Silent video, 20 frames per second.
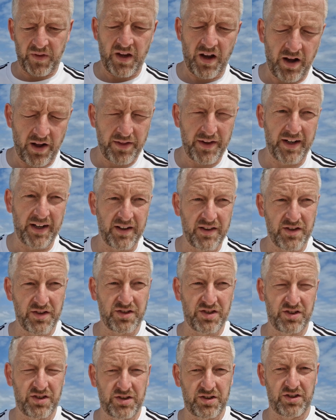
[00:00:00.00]
I think
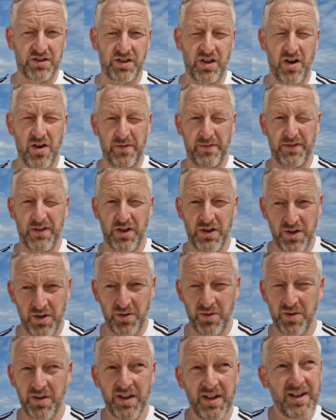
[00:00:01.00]
this
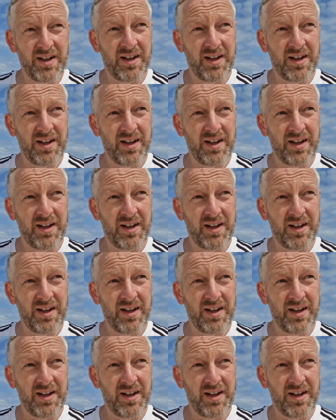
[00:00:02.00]
afternoon